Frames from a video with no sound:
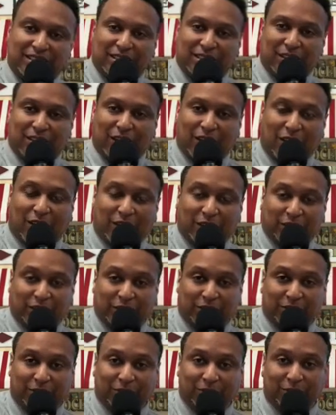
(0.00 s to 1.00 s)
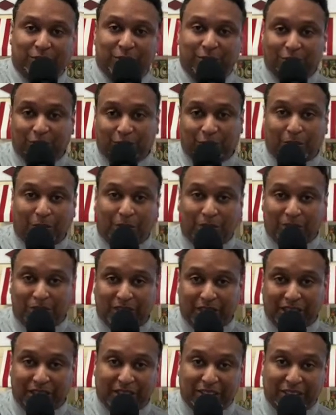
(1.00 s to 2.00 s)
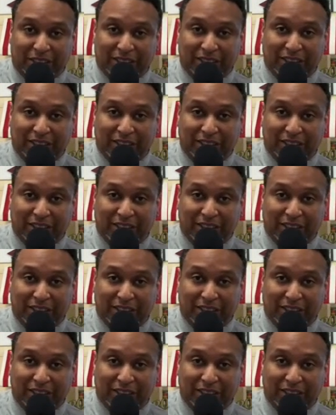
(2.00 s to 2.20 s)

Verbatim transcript: is calling you from over here.